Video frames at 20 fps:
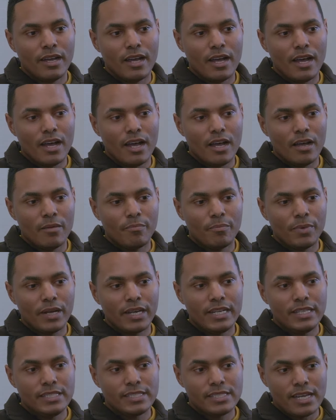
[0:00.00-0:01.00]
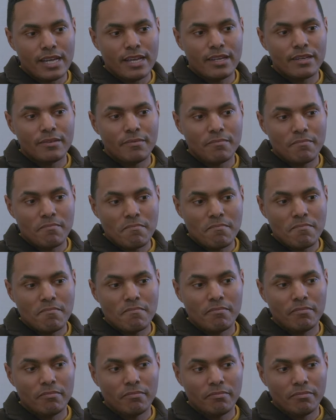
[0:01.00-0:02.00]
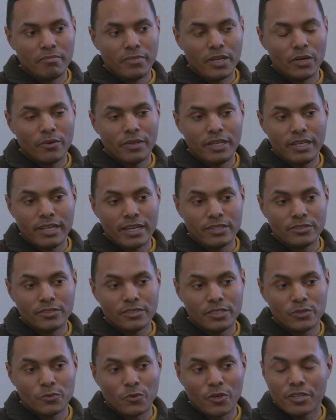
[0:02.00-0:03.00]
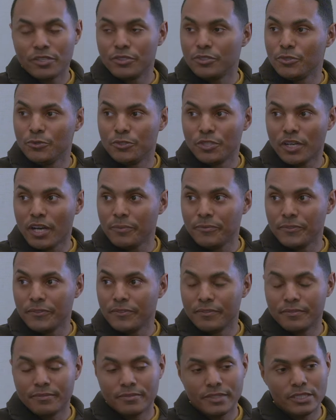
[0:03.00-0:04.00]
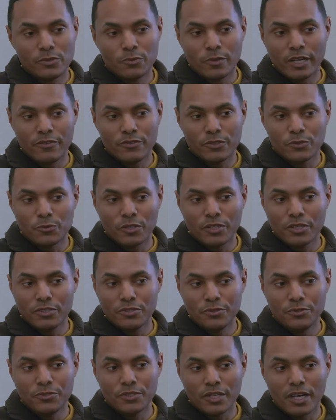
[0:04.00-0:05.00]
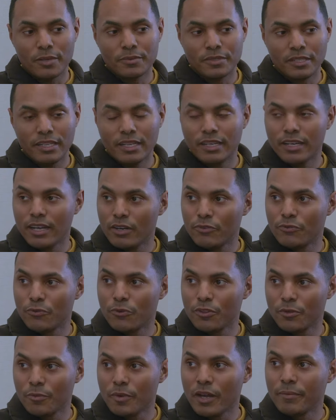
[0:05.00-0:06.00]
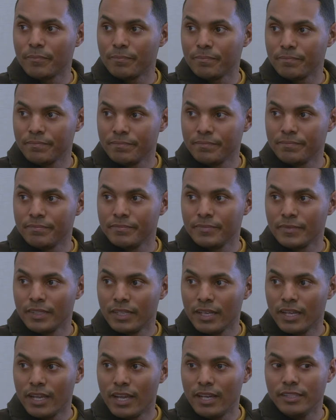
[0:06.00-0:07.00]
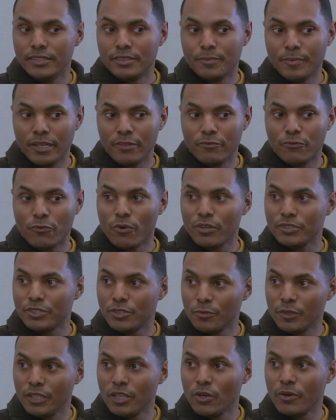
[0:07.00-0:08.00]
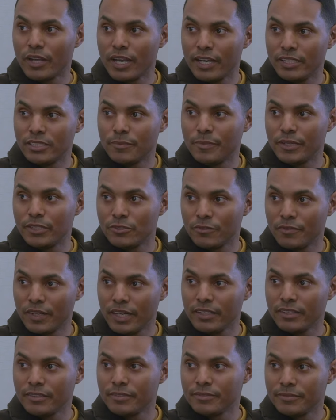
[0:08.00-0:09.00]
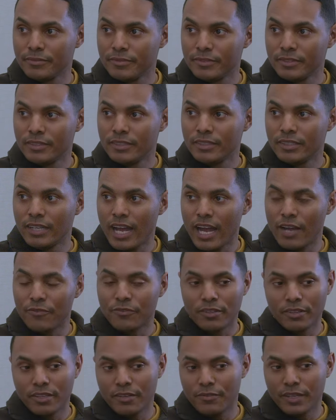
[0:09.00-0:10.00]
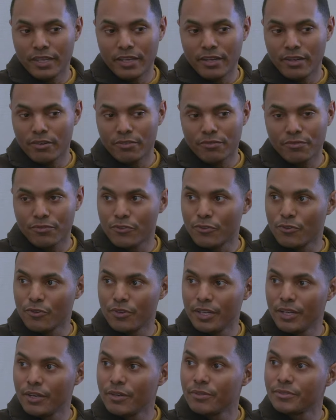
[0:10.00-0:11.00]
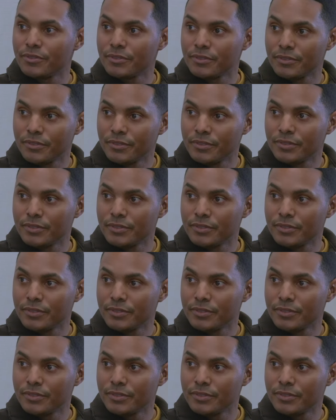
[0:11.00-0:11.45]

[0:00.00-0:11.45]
But he said, he's working 2 jobs. His wife is working 2 jobs and he cannot afford the rent. And he's being forced to relocate to Pennsylvania after living here for 30 years.